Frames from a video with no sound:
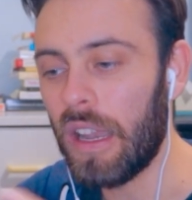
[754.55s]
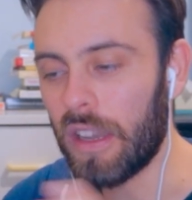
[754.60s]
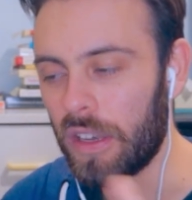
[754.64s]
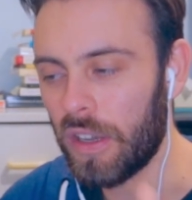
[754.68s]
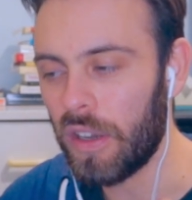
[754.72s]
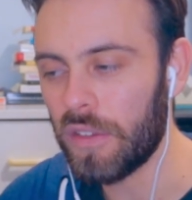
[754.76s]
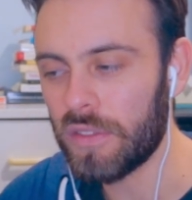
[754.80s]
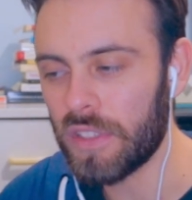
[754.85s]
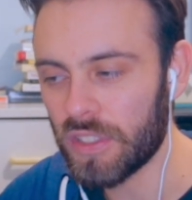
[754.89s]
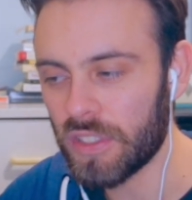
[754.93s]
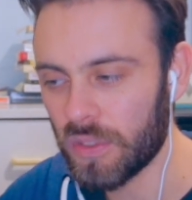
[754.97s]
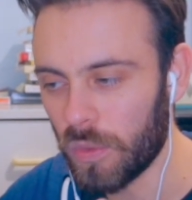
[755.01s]
I don't
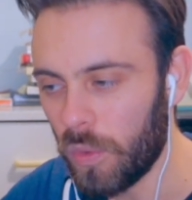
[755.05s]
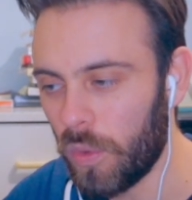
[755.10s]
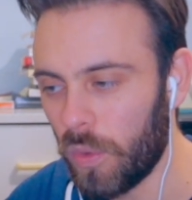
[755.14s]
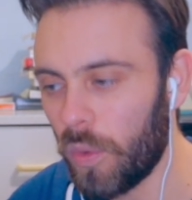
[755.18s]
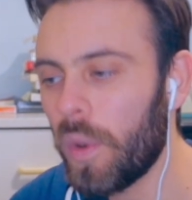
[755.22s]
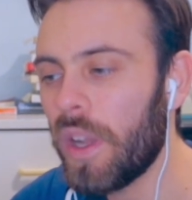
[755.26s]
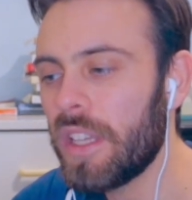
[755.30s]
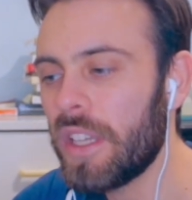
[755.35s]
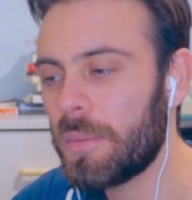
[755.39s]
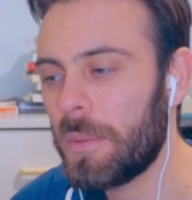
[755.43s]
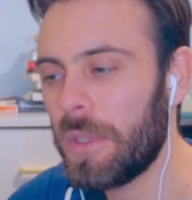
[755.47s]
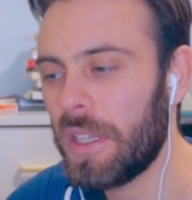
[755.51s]
know if this will
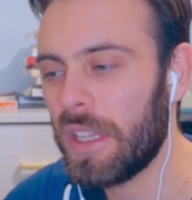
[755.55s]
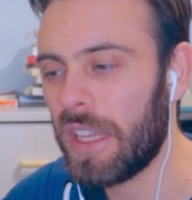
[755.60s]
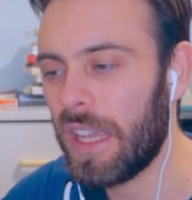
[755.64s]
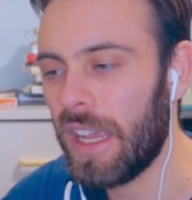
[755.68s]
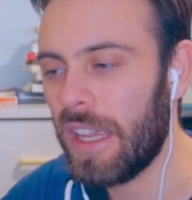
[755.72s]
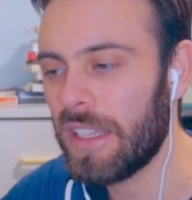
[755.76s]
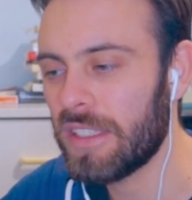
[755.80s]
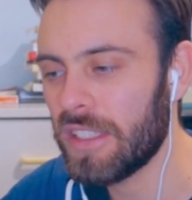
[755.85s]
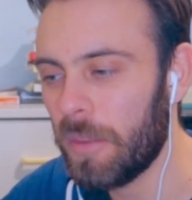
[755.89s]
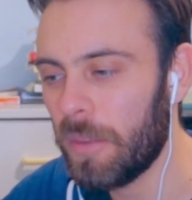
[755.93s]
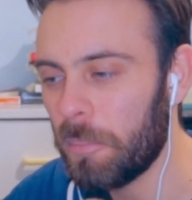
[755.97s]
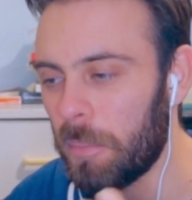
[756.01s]
always be the
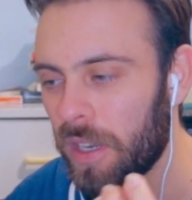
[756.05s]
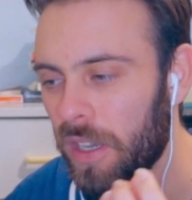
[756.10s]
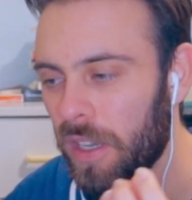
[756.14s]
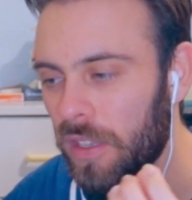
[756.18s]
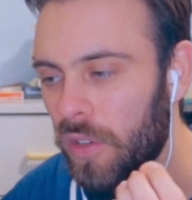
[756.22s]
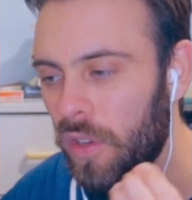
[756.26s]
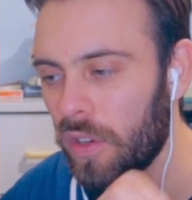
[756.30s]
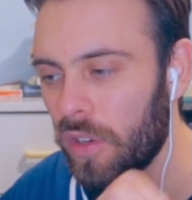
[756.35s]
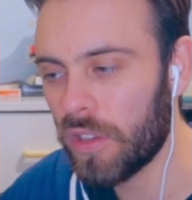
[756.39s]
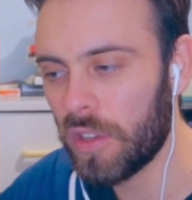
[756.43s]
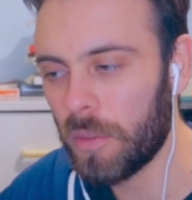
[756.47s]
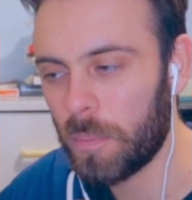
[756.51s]
case, but a
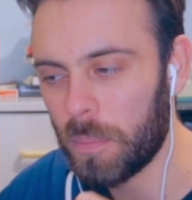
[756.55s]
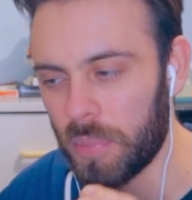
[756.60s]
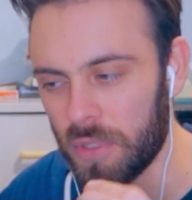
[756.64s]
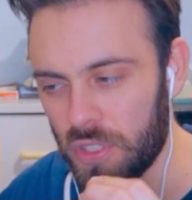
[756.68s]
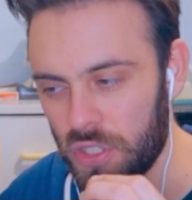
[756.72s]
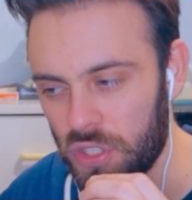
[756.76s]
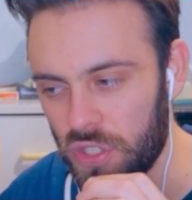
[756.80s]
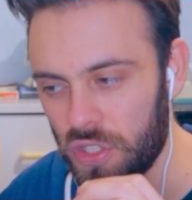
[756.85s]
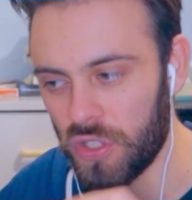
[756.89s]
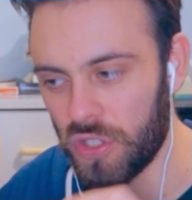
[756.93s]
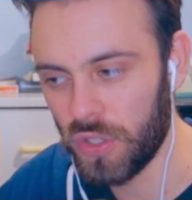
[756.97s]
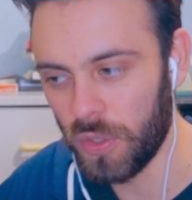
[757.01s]
lot of the
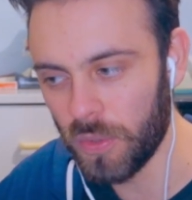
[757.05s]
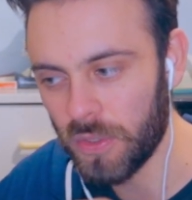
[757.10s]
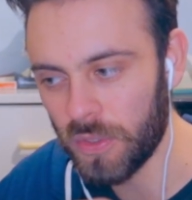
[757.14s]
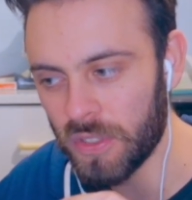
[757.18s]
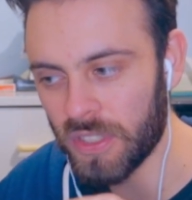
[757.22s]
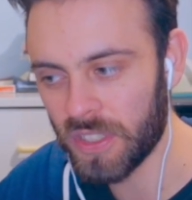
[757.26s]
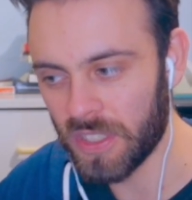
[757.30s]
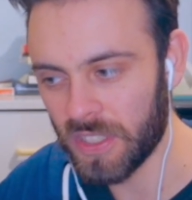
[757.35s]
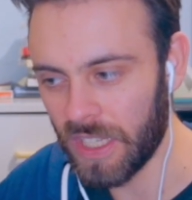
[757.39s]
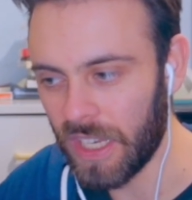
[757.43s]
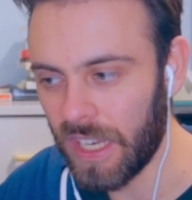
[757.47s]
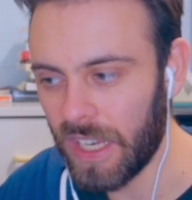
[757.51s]
pursuit
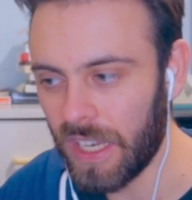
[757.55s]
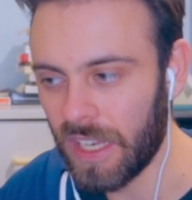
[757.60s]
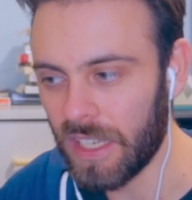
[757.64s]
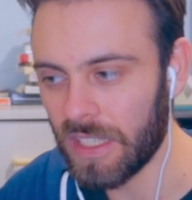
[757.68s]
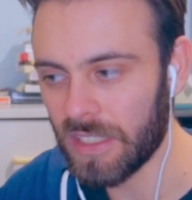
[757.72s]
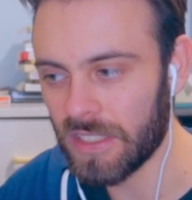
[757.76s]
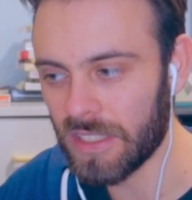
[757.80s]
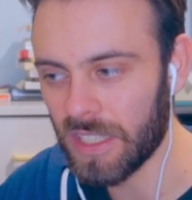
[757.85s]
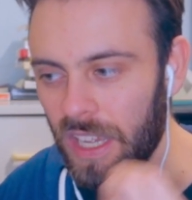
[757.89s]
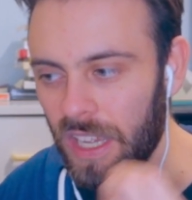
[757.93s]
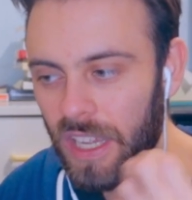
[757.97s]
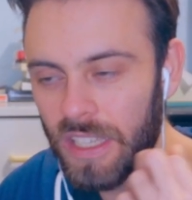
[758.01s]

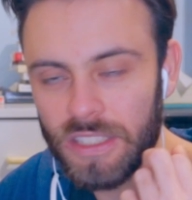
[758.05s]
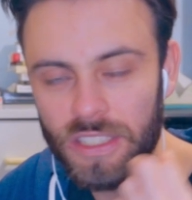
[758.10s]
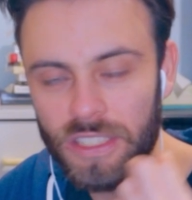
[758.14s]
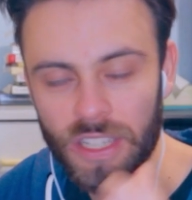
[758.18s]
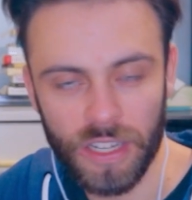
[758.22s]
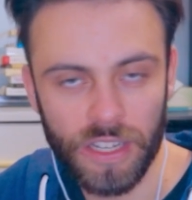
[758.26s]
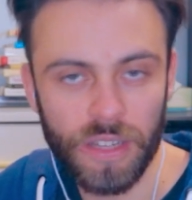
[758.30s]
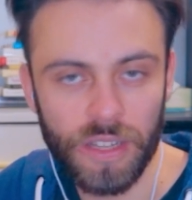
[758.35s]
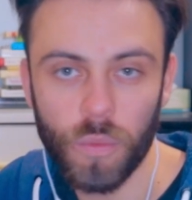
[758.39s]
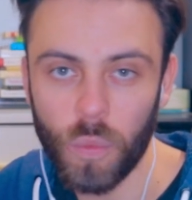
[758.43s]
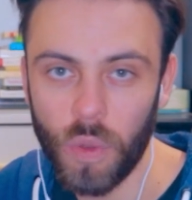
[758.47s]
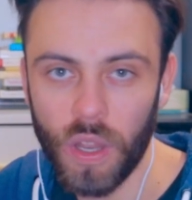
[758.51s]
scenes are
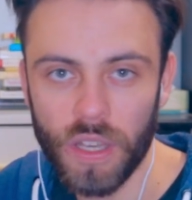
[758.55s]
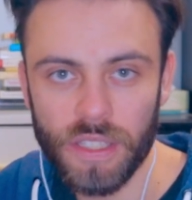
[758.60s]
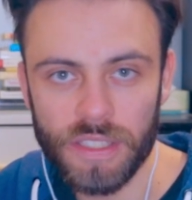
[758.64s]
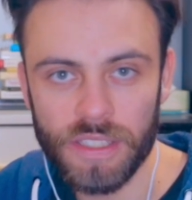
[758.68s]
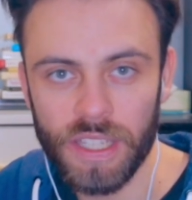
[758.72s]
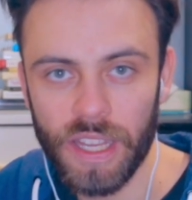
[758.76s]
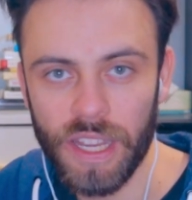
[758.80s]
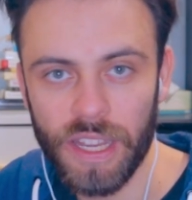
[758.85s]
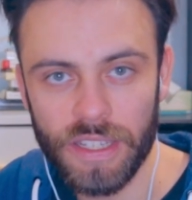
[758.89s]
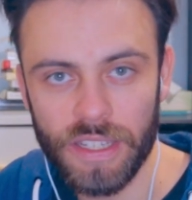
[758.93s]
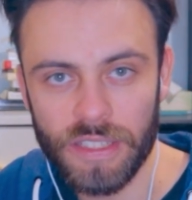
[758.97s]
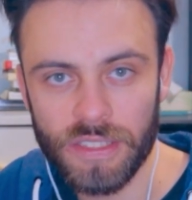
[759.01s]
done in one
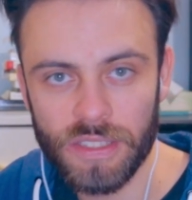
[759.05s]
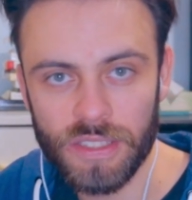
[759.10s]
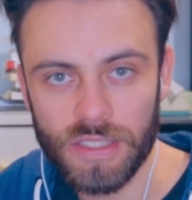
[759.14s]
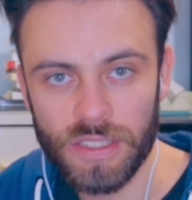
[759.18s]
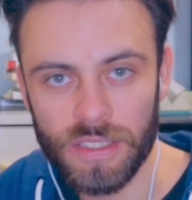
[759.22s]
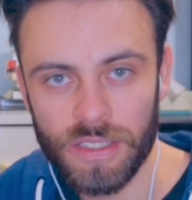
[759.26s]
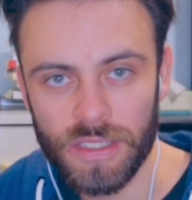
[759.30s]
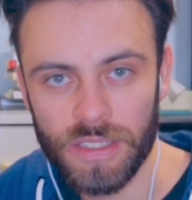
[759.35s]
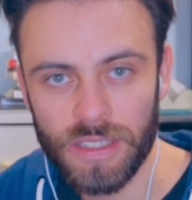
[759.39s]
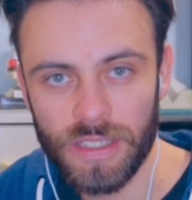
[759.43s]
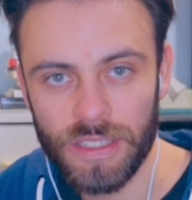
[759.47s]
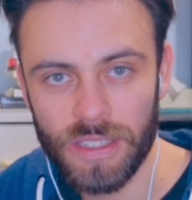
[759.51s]
takes.